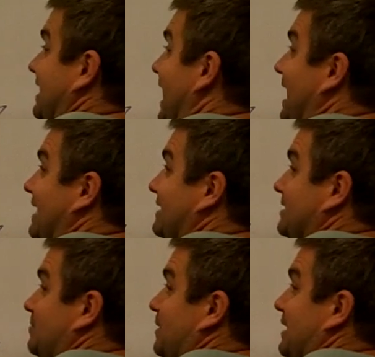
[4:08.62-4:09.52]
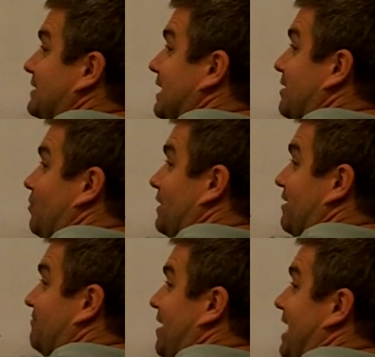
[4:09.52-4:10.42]
nice because I don't get
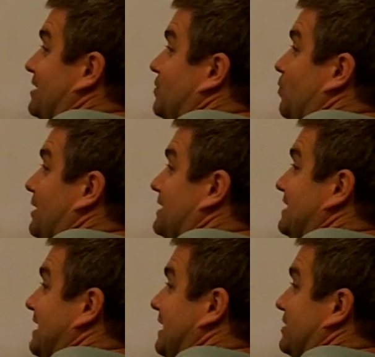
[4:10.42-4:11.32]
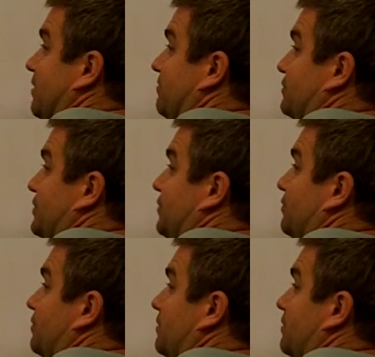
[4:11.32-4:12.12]
a fraction. What is 6 over 2?